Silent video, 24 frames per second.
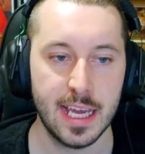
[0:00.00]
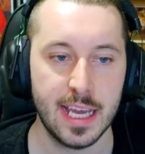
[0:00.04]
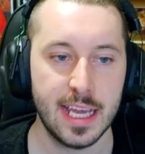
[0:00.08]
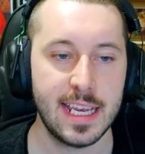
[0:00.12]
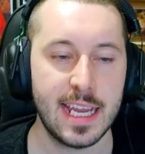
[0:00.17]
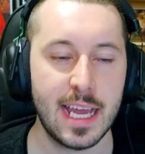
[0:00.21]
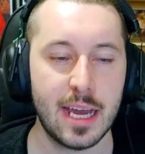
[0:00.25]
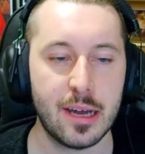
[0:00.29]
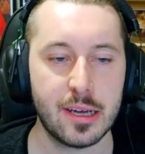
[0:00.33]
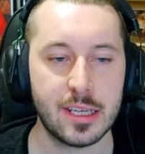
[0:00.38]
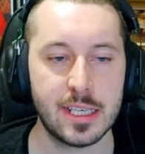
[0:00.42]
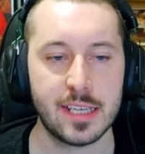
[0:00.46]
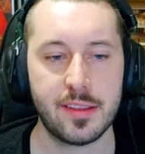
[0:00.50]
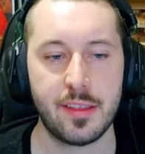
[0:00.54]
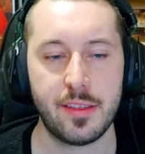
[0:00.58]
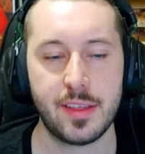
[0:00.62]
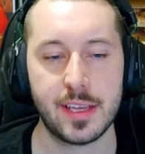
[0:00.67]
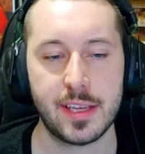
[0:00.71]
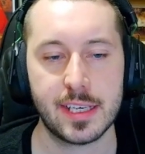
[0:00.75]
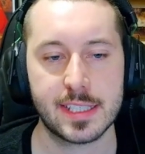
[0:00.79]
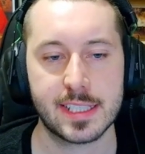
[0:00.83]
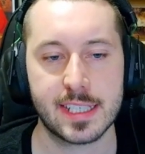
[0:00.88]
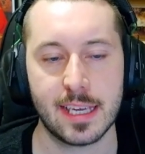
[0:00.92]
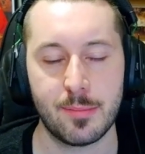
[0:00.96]
Now, another
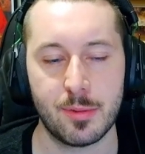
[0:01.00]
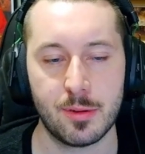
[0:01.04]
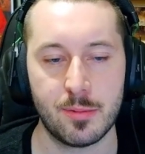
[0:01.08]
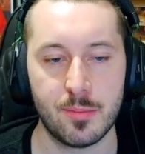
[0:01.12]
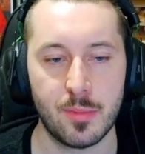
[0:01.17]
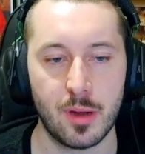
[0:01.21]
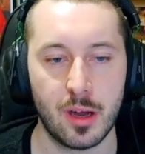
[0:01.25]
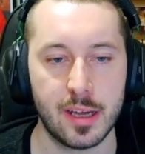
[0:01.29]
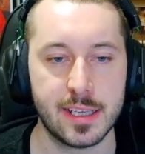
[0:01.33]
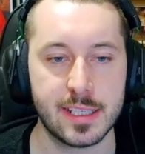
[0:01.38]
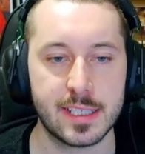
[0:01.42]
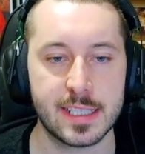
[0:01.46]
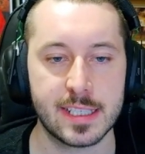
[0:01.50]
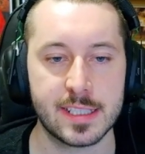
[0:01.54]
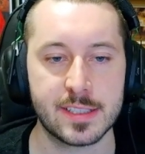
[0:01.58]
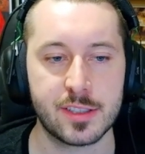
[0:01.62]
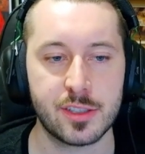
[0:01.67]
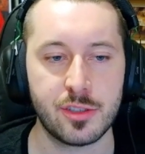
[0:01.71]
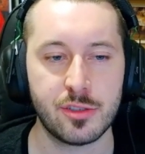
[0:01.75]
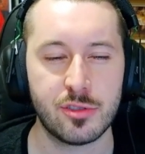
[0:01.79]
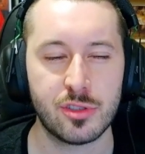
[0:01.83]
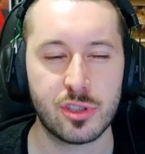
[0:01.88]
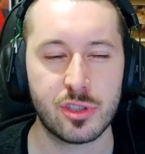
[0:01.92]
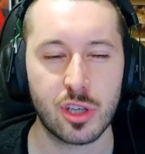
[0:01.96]
thing to keep in mind is that
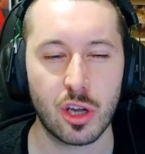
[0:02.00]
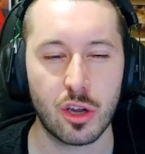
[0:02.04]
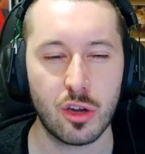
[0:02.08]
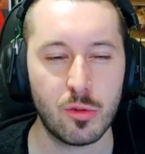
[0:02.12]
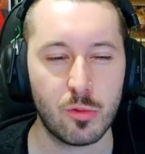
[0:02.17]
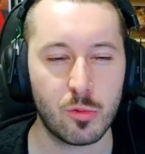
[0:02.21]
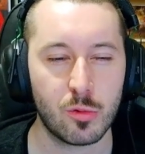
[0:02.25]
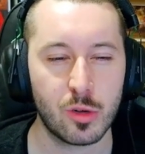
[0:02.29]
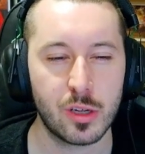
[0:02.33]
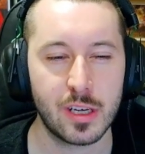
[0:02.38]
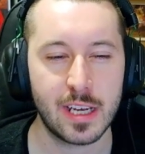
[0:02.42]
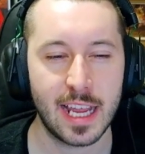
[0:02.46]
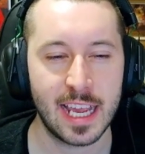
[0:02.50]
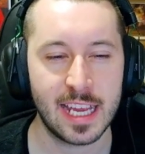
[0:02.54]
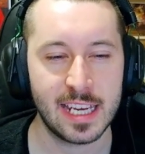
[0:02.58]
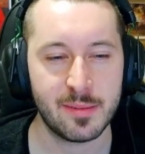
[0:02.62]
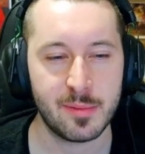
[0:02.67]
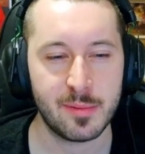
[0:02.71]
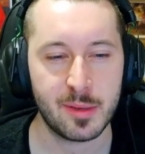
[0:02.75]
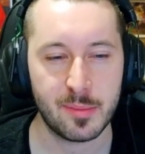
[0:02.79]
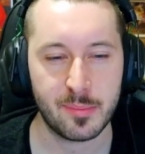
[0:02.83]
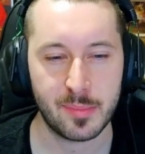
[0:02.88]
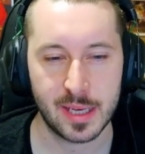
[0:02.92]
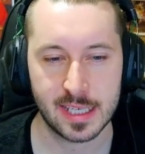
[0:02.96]
you don't want
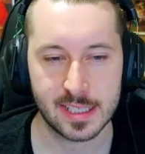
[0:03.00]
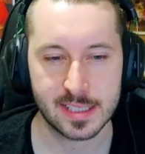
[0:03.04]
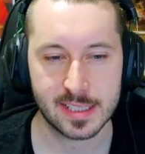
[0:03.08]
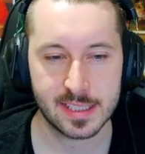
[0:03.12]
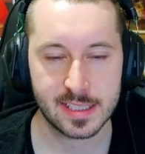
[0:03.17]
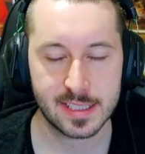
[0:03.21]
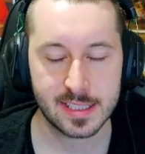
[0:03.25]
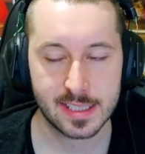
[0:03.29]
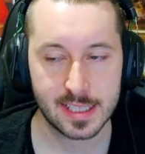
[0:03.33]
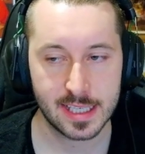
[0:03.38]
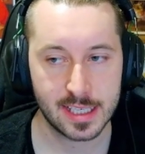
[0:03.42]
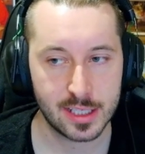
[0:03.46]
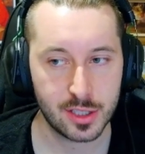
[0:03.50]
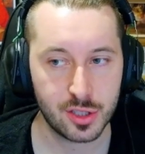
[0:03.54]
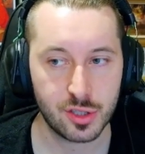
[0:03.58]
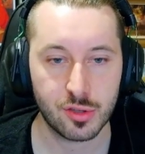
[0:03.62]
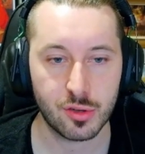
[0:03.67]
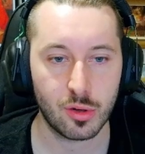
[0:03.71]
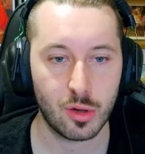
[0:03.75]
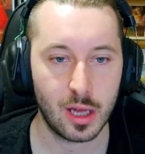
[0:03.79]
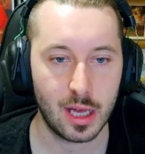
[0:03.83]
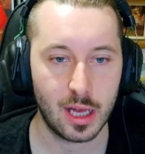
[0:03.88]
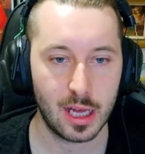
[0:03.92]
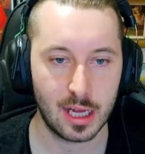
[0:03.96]
enemy pieces in
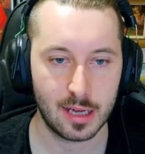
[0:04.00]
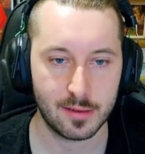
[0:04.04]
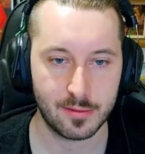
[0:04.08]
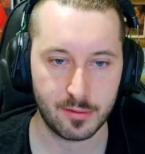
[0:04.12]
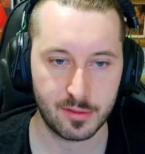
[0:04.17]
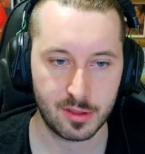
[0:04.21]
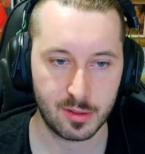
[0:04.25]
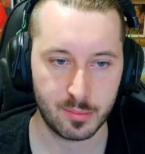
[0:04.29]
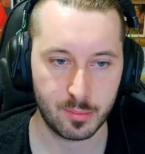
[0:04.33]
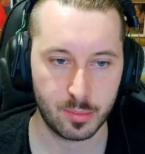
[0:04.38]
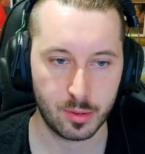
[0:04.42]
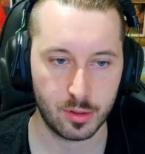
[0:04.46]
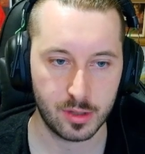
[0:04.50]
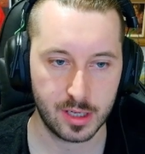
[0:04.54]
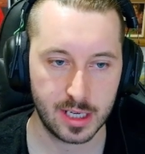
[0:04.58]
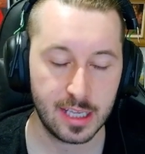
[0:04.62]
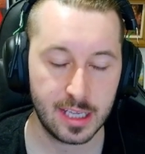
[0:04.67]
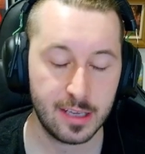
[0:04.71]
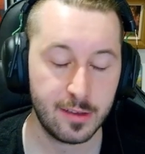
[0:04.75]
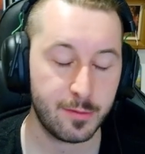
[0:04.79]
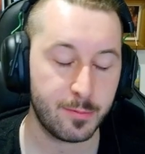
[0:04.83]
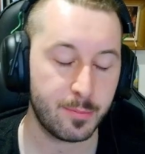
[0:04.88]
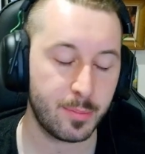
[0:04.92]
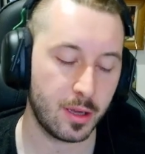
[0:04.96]
your half of the board.
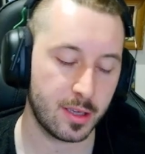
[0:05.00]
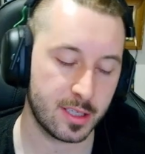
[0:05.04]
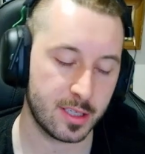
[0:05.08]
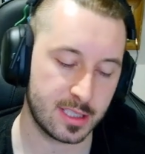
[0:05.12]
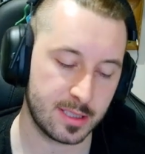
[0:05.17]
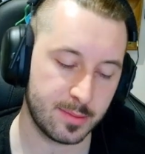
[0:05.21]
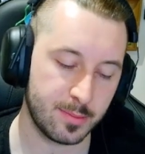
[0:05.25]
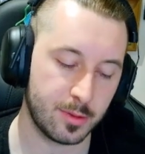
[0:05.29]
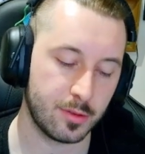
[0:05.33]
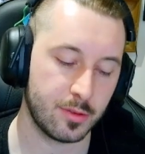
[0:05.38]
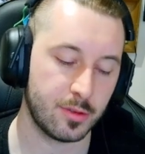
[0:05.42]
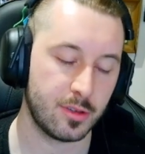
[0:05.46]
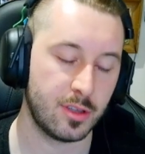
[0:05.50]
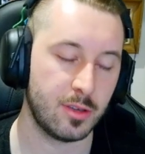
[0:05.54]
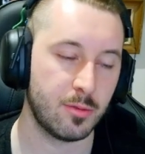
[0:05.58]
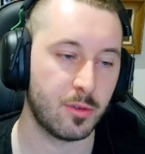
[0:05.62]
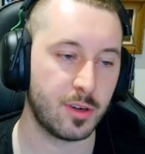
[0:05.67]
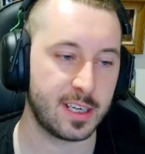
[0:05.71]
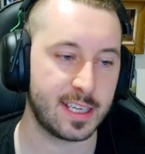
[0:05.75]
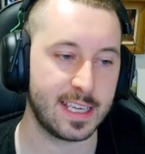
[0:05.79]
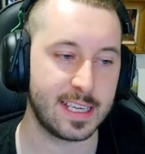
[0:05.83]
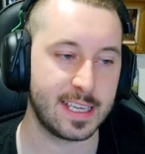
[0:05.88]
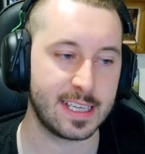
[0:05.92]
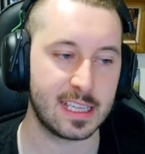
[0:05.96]
If possible, you want
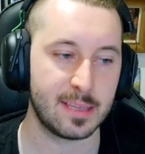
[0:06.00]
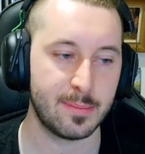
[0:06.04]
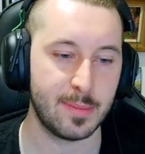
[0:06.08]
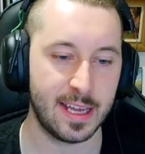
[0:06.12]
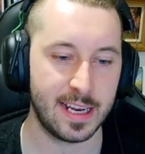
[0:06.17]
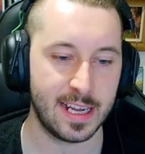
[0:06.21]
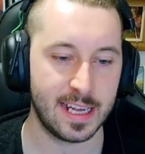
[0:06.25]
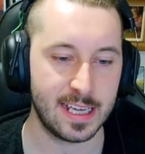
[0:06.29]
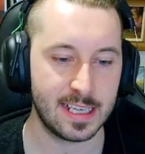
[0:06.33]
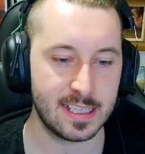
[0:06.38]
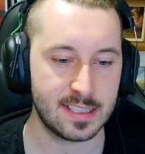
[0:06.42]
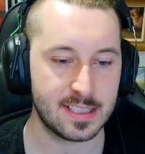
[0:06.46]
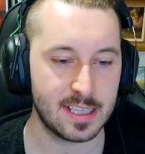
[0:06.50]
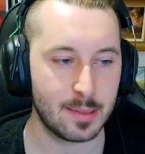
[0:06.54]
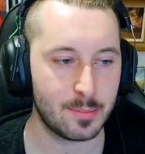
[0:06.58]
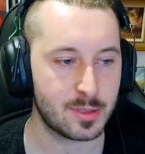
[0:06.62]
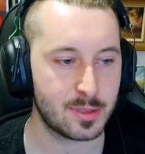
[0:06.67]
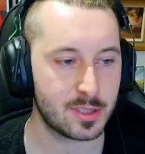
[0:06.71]
to kick them out ASAP.